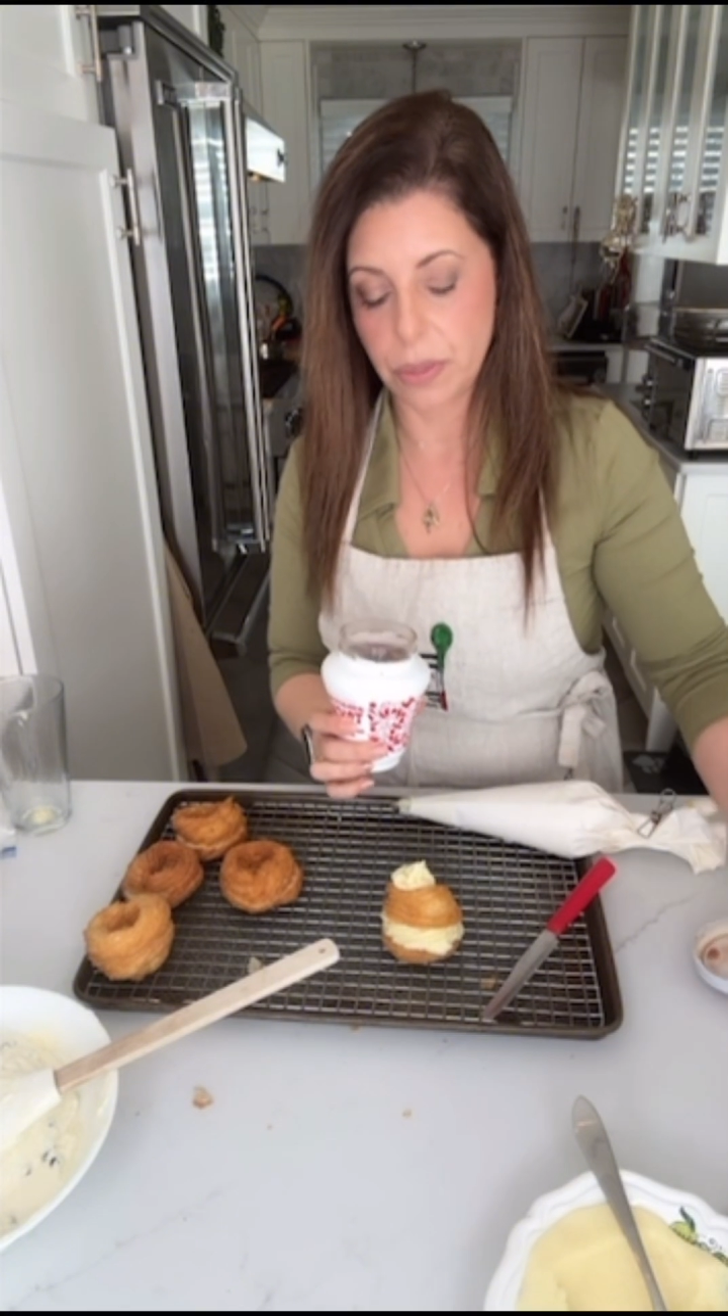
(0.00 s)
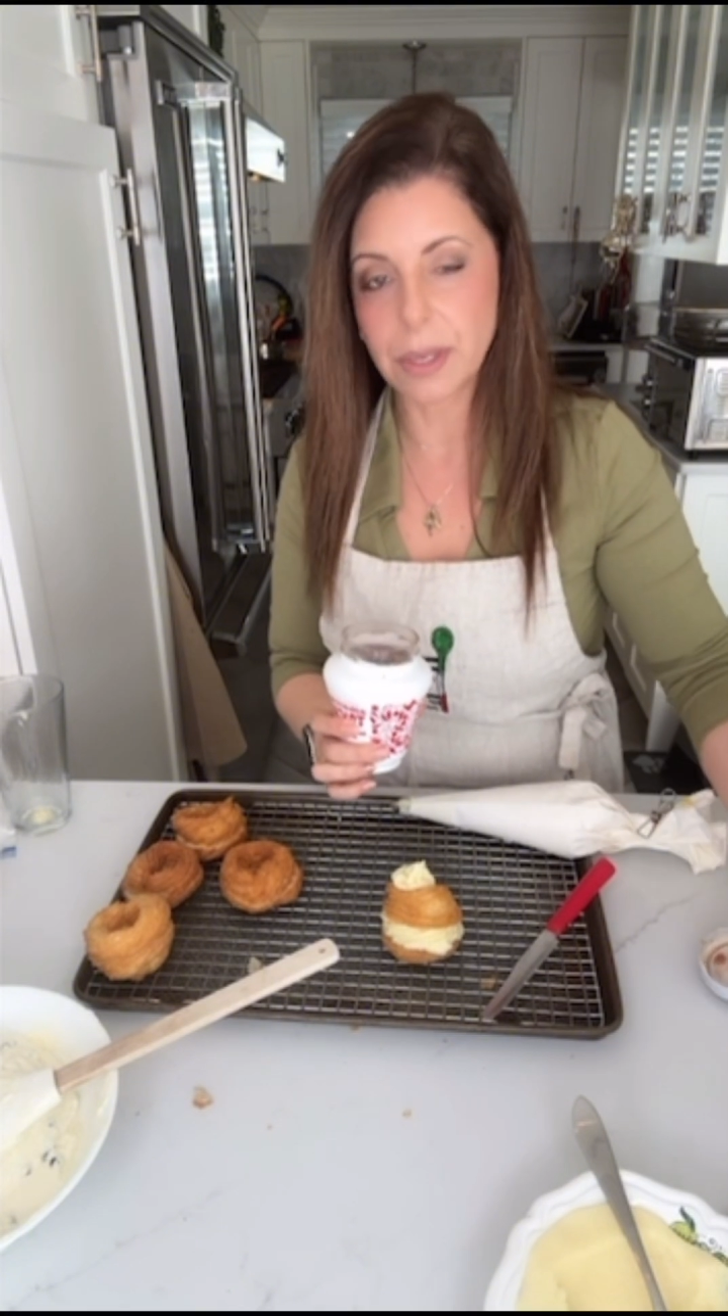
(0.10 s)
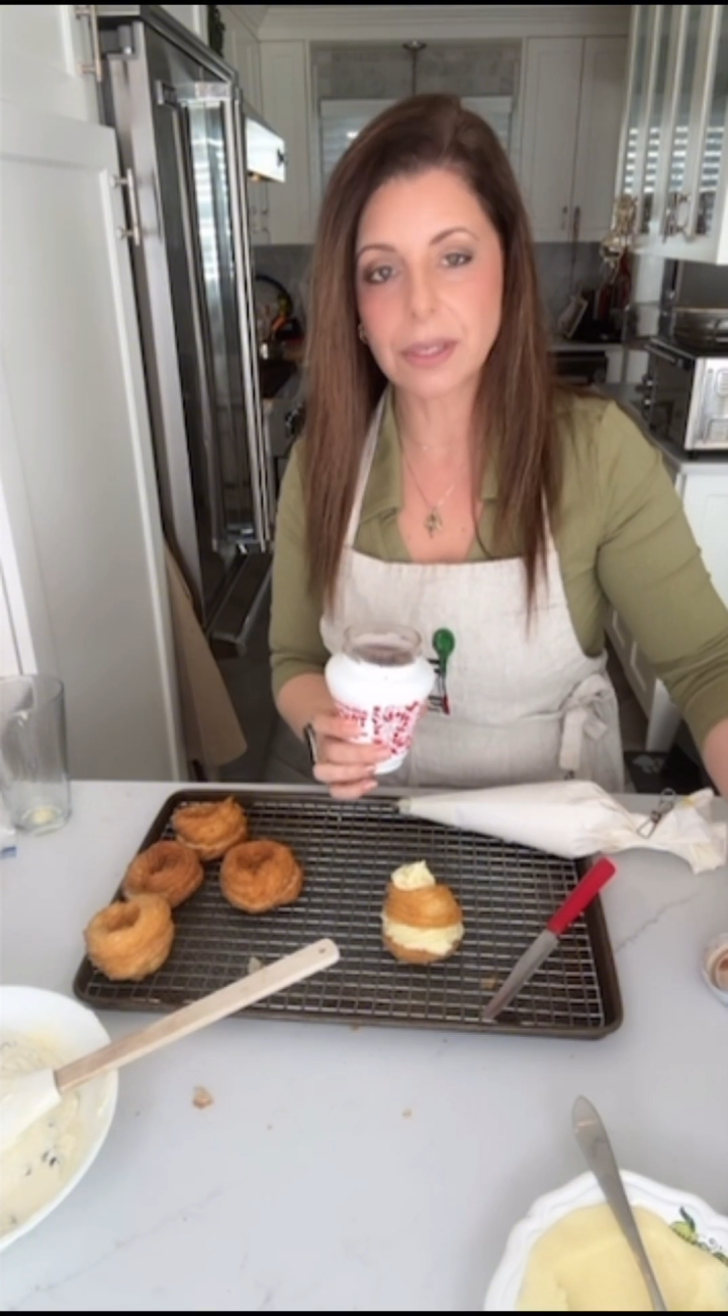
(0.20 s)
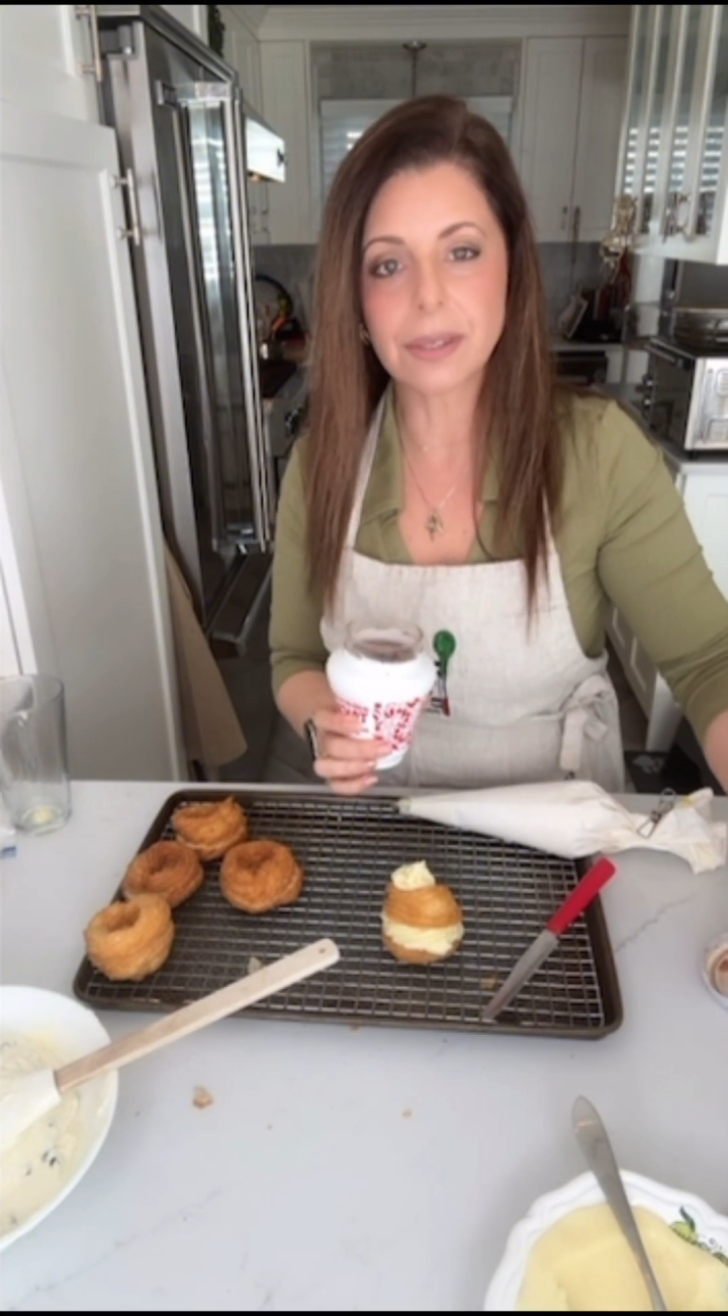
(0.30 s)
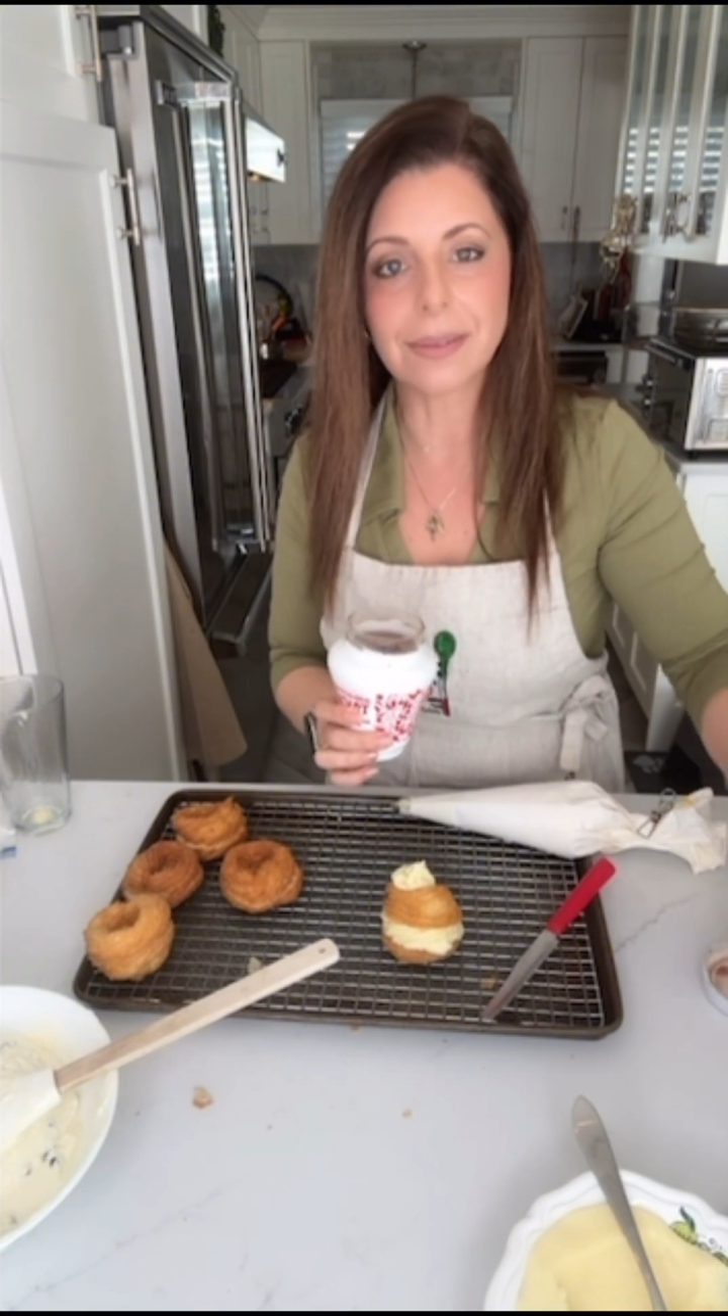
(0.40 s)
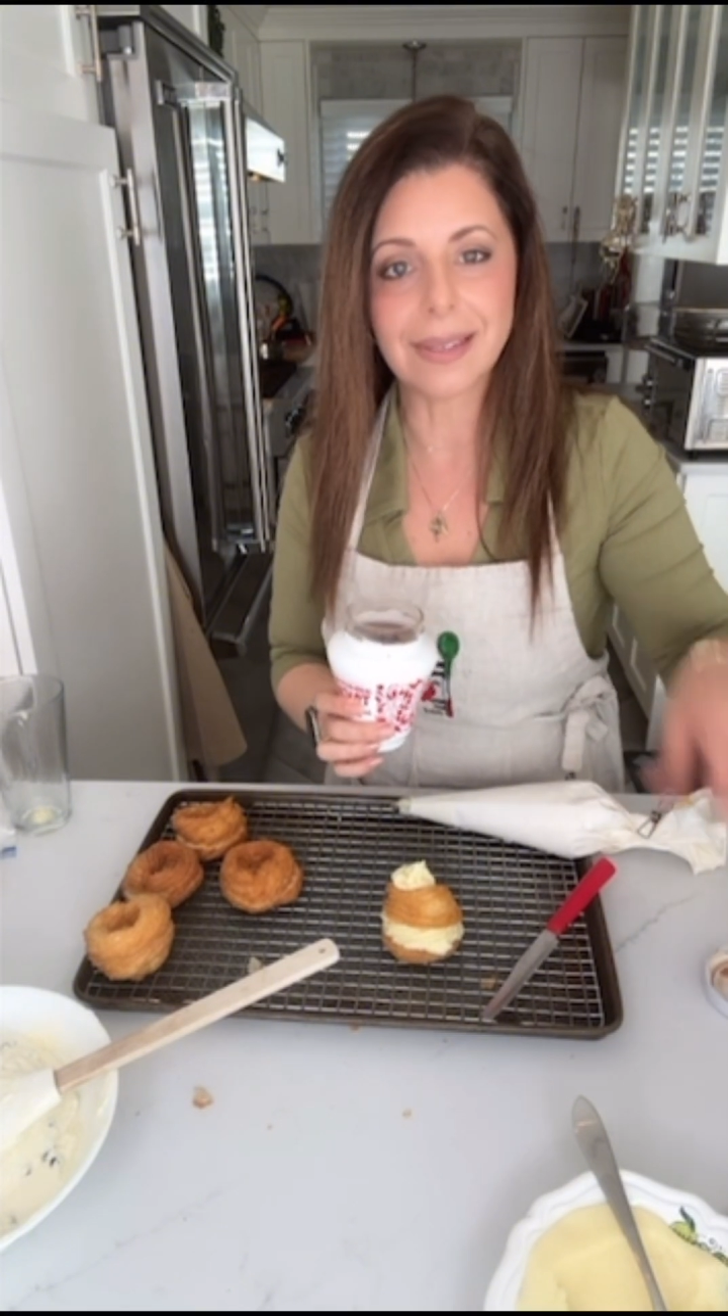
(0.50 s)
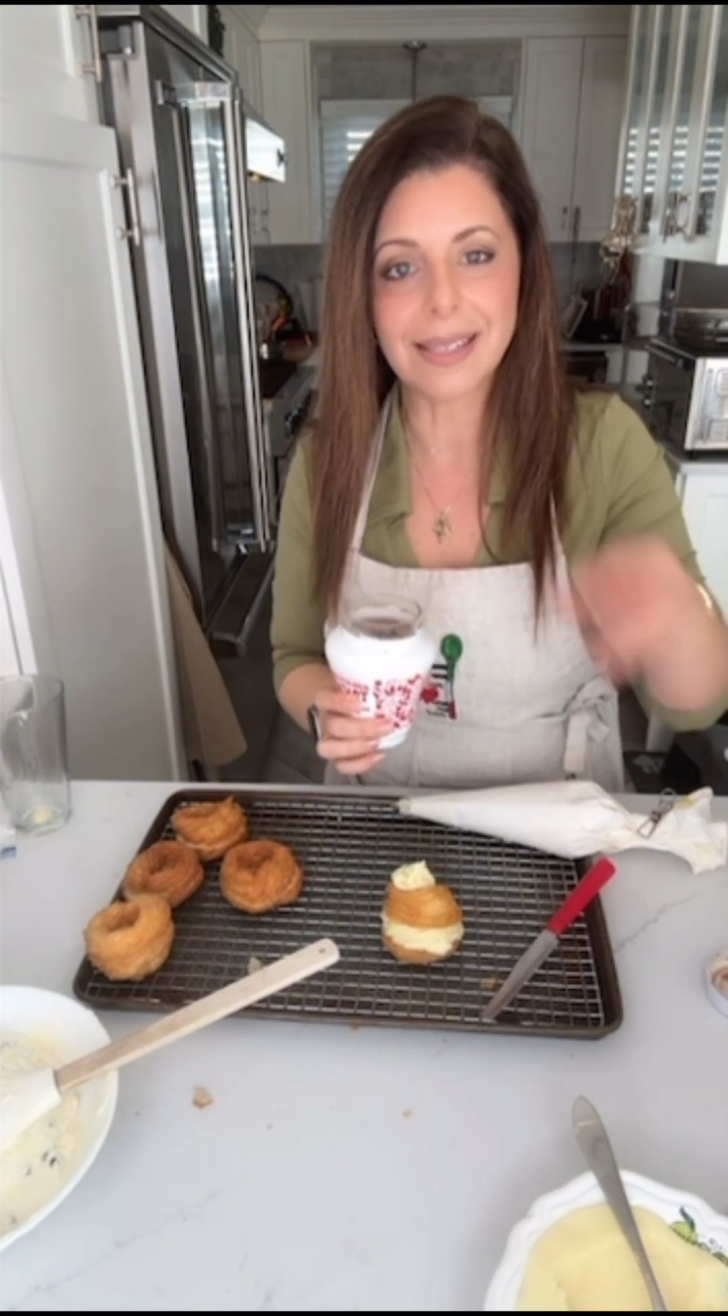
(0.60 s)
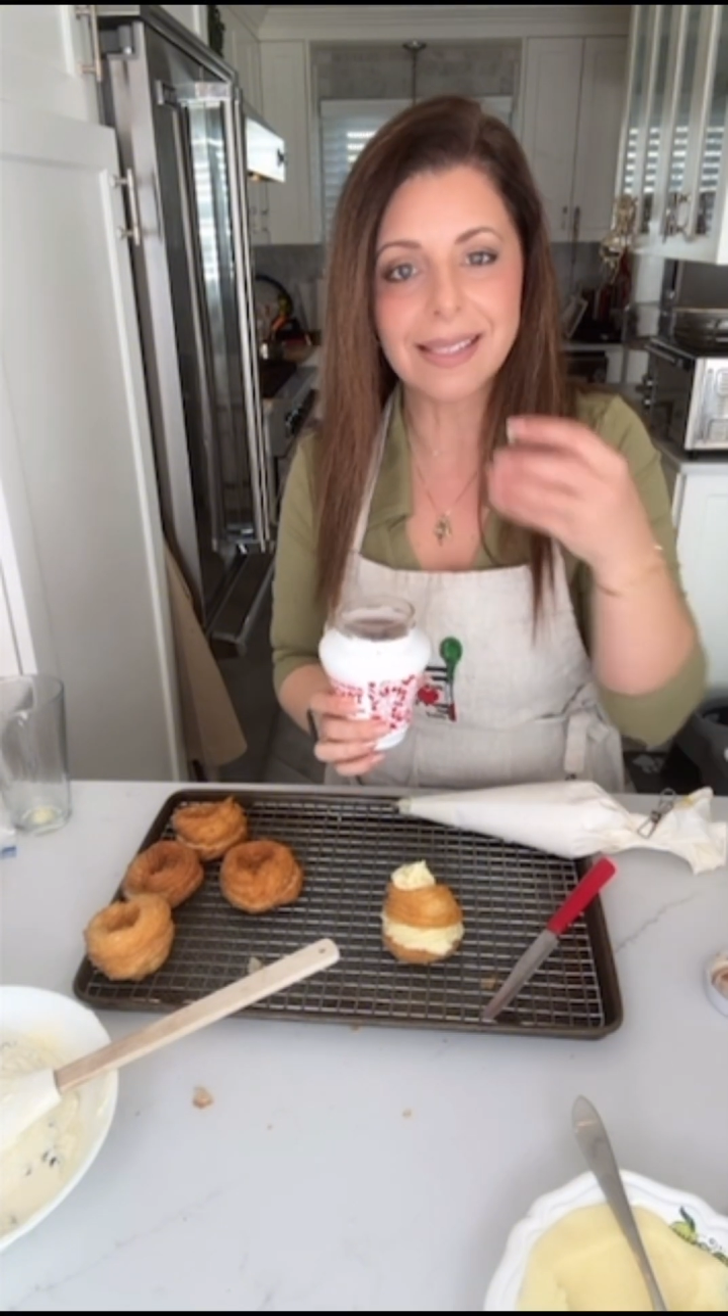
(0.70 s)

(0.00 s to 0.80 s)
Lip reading: this